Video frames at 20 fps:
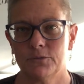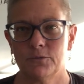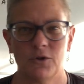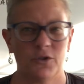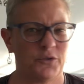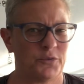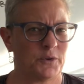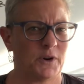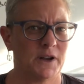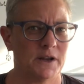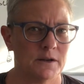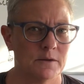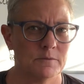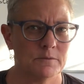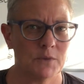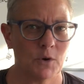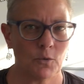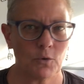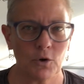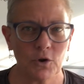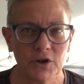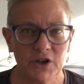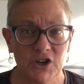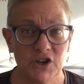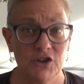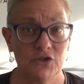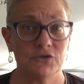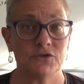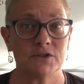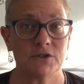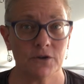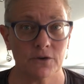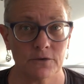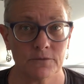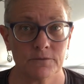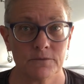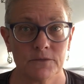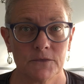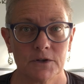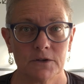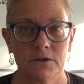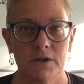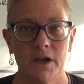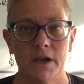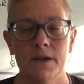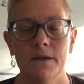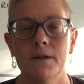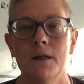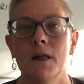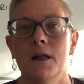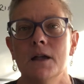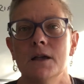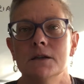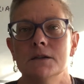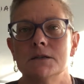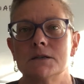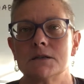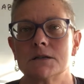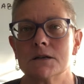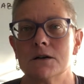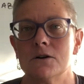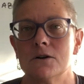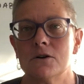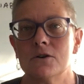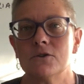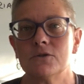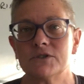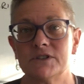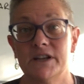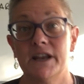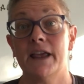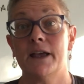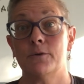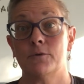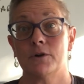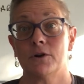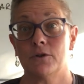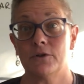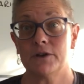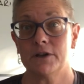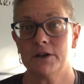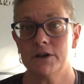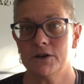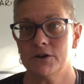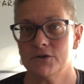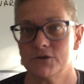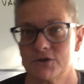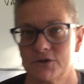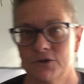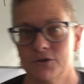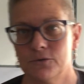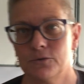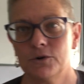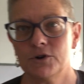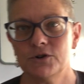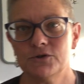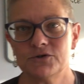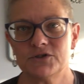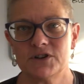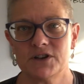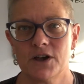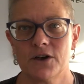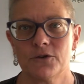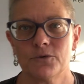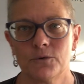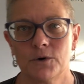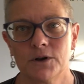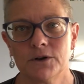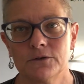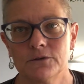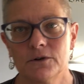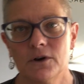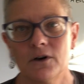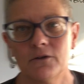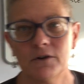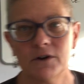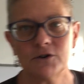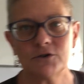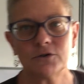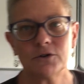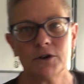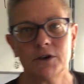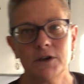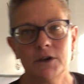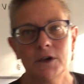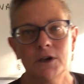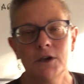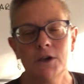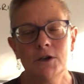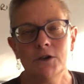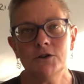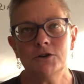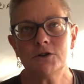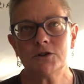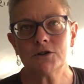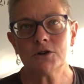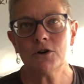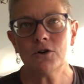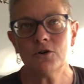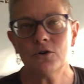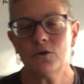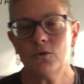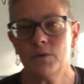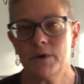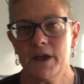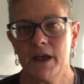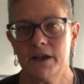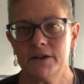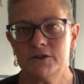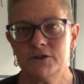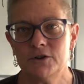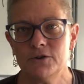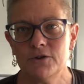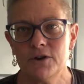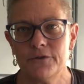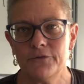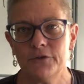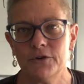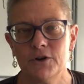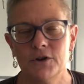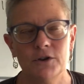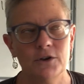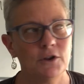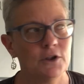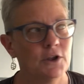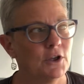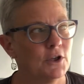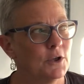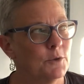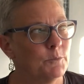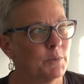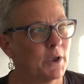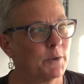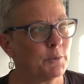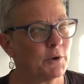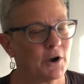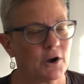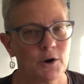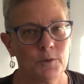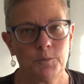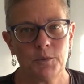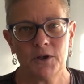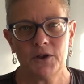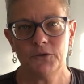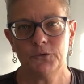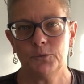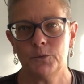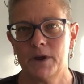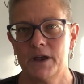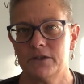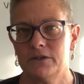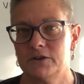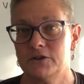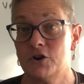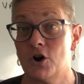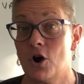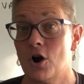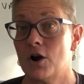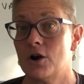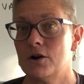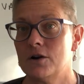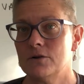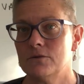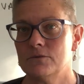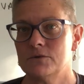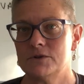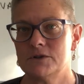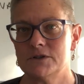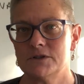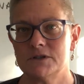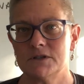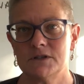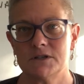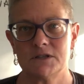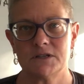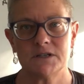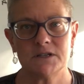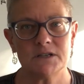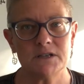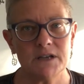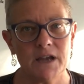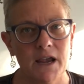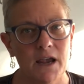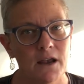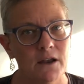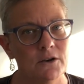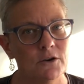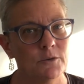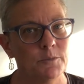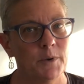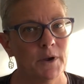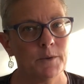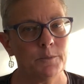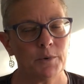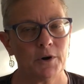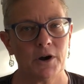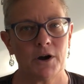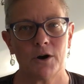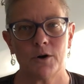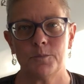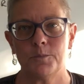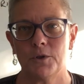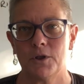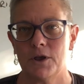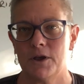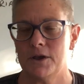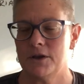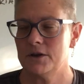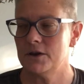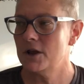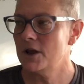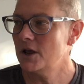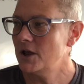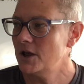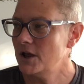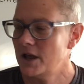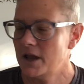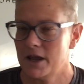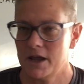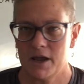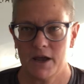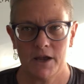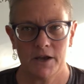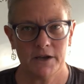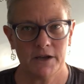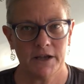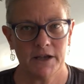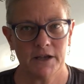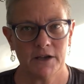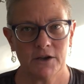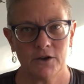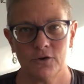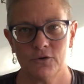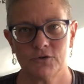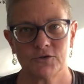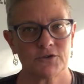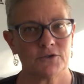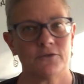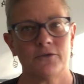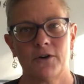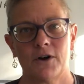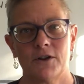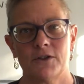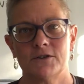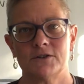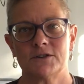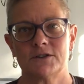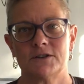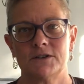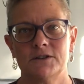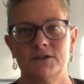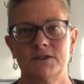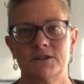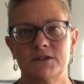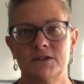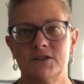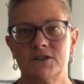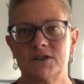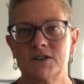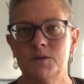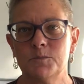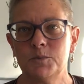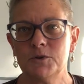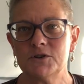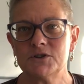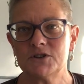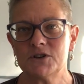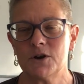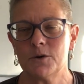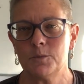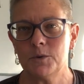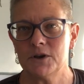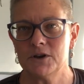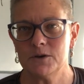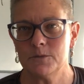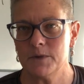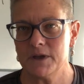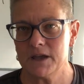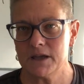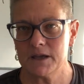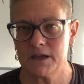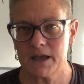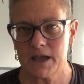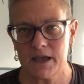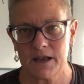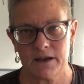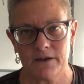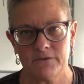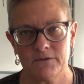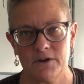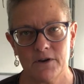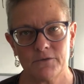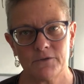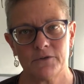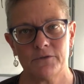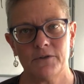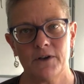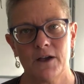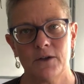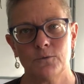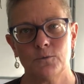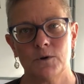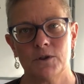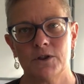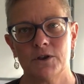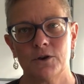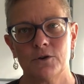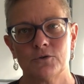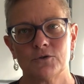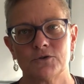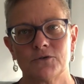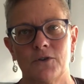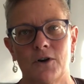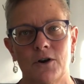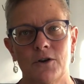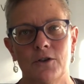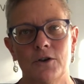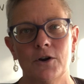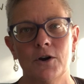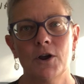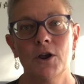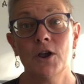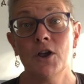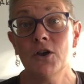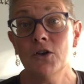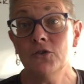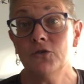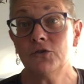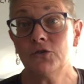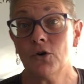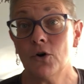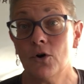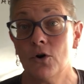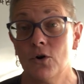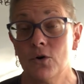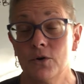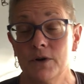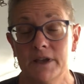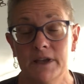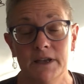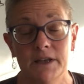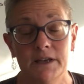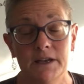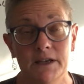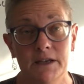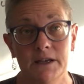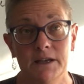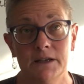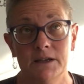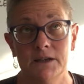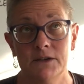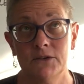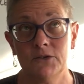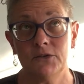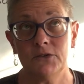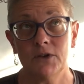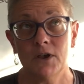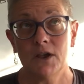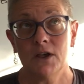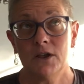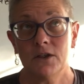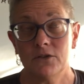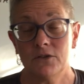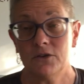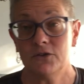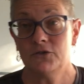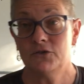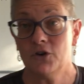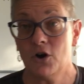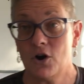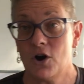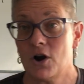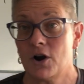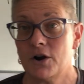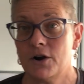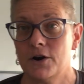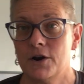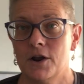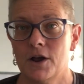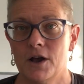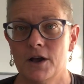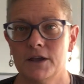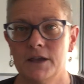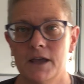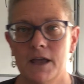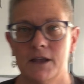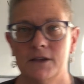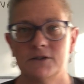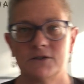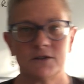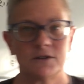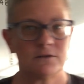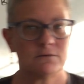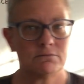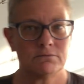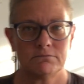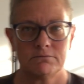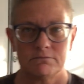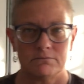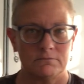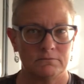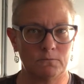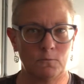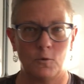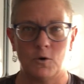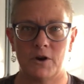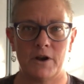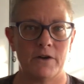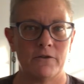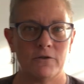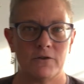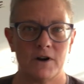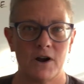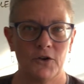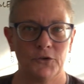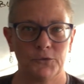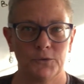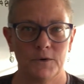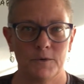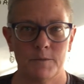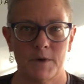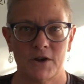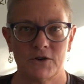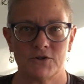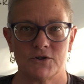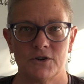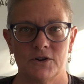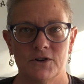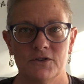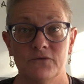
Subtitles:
Well, three, but we're only going to use two, okay? So today we're only going to use two. We'll use the other one eventually. So we had two different paper airplanes. We had the Dart, which is the standard paper airplane, and it goes the farthest. It's the simplest airplane to make, and I've never found one that goes farther. So it is the Dart against whatever else we measured.